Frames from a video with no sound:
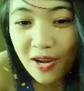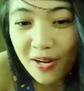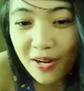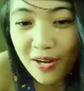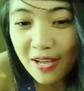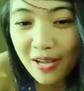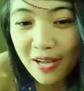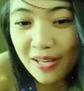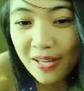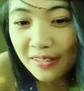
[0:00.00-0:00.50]
We
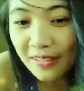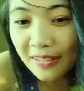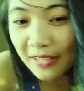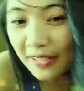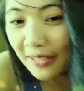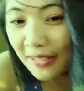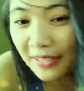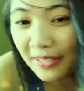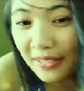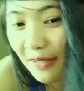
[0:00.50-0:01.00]
are uh,
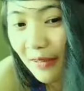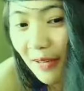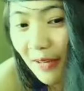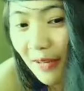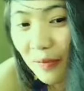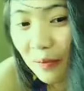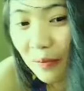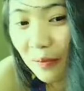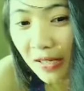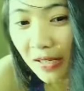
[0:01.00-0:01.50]
like
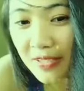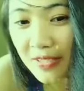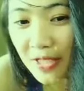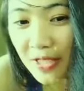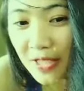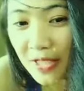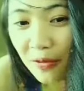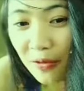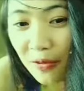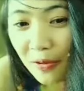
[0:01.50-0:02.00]

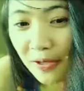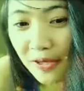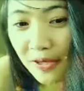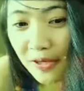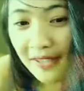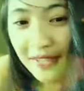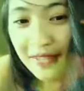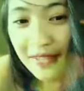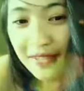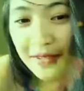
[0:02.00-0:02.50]
unboxing
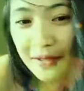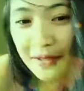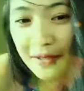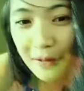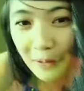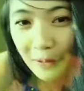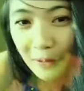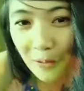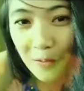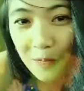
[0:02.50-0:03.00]
or
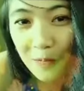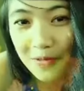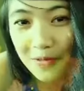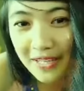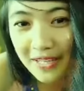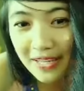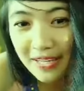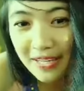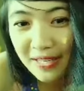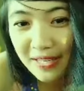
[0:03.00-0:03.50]

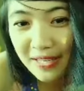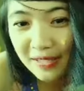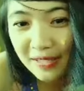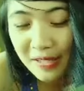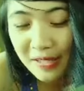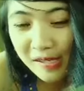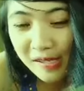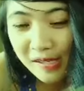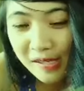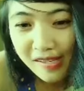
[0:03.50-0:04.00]

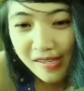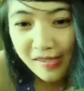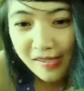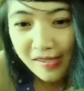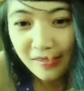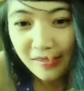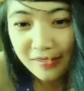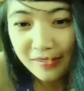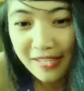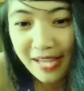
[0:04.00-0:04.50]
opening
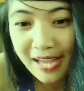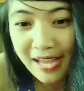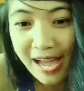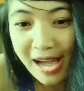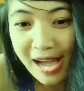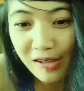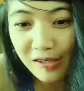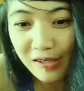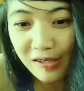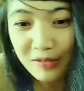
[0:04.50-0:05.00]
yeah. uh,
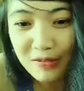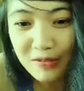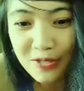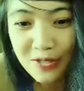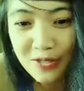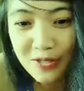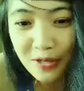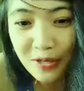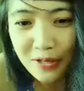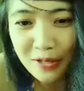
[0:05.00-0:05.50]
the
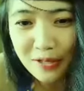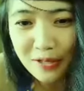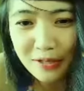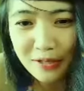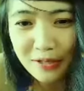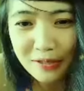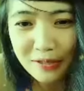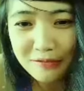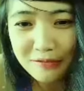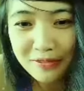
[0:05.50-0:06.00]
house
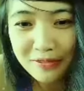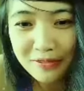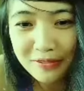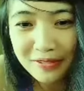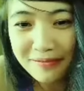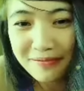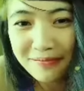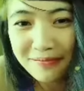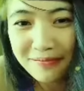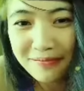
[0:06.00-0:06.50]
of
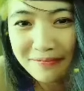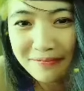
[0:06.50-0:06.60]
